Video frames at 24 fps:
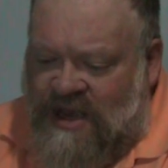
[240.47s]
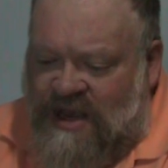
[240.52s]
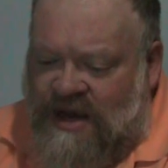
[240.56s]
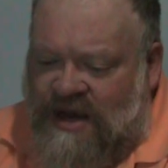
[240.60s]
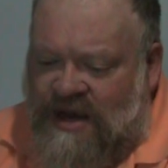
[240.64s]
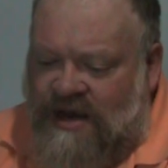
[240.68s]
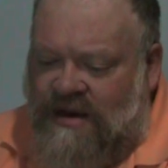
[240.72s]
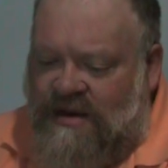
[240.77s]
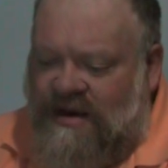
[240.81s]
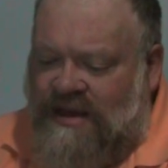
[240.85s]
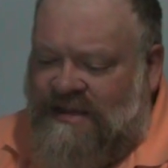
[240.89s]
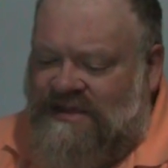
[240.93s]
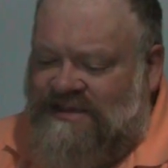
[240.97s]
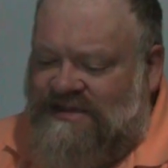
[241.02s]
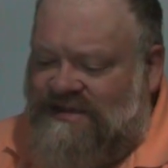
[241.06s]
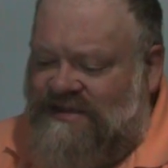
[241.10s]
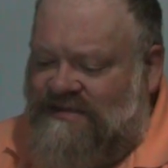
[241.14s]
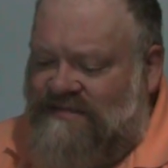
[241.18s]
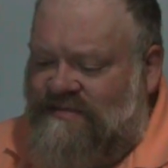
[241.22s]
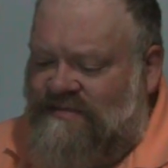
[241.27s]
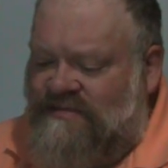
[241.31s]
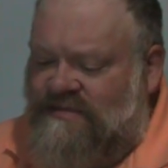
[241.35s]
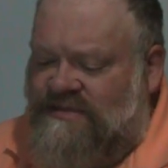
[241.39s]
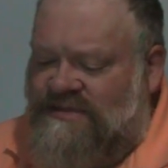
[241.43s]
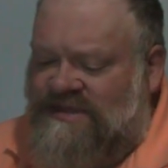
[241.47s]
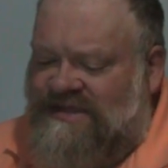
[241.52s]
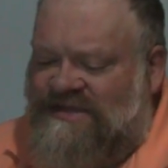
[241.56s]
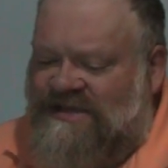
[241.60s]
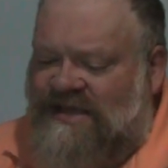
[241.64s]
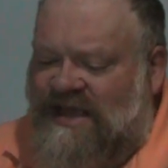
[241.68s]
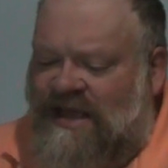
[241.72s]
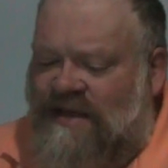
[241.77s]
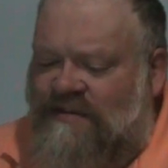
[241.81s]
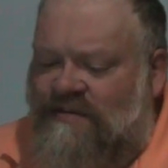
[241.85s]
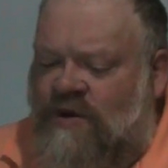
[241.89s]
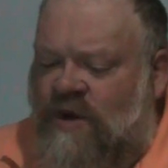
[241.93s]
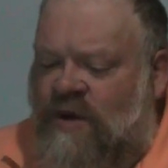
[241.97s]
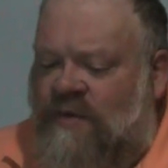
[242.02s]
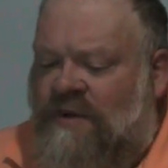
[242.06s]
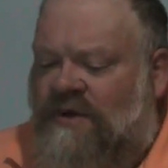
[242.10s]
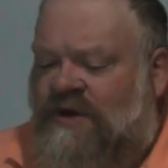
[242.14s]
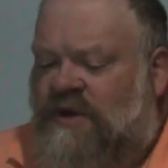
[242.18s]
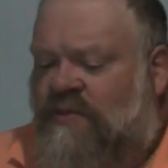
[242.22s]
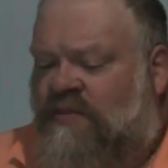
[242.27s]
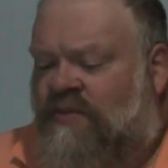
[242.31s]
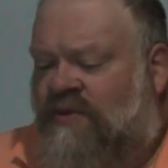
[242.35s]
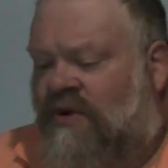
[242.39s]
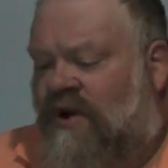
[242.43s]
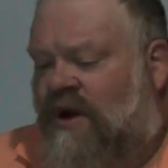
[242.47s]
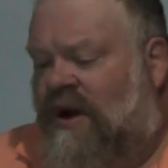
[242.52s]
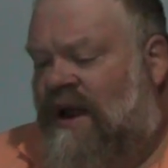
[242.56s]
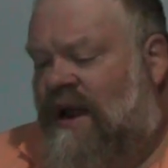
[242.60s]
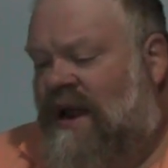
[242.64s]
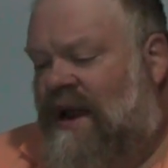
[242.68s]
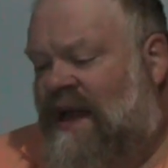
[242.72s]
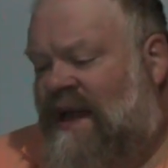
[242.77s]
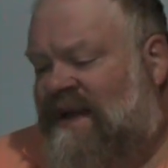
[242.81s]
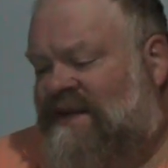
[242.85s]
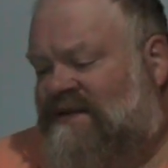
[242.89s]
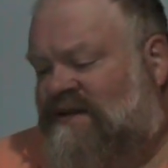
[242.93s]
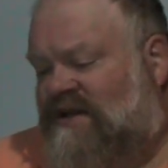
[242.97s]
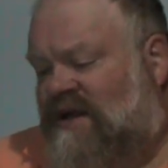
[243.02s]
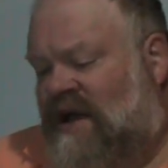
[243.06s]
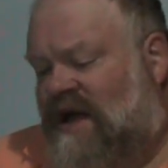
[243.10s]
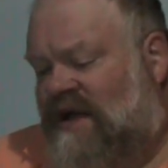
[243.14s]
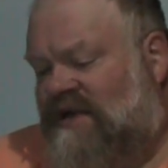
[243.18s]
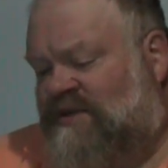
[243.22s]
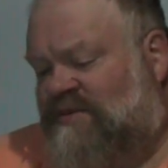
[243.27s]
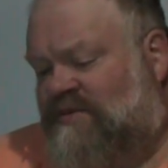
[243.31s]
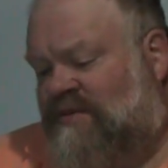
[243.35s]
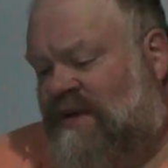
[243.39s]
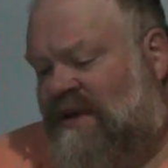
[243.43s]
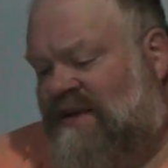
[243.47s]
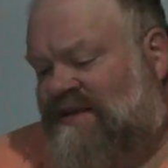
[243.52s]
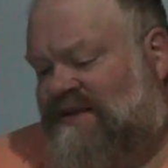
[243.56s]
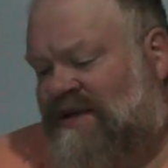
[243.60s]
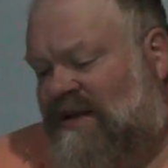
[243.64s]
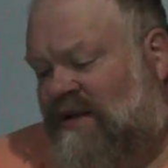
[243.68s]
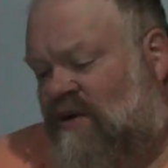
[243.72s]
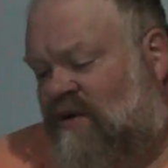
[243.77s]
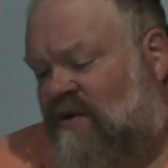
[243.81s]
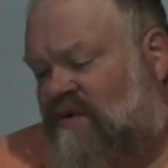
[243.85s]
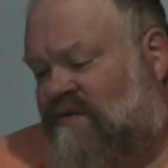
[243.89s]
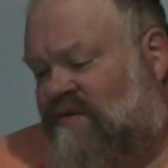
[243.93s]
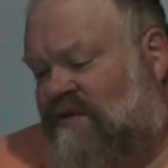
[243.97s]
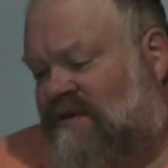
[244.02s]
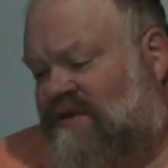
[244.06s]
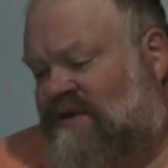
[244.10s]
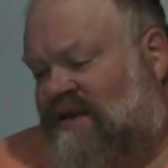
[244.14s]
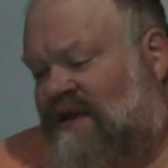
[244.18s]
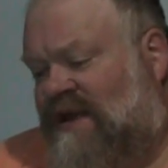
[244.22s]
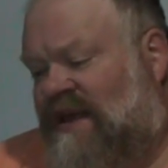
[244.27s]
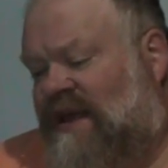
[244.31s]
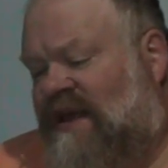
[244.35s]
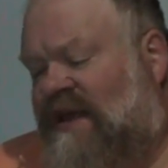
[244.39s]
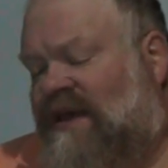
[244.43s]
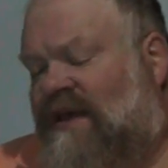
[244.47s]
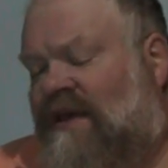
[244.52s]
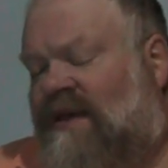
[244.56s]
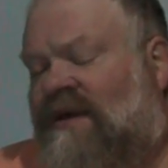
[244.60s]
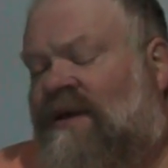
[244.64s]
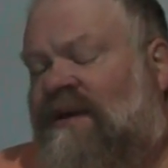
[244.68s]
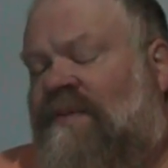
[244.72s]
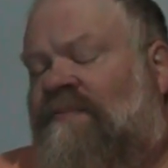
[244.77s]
here let's just take a moment to pray and ask God's blessing over today.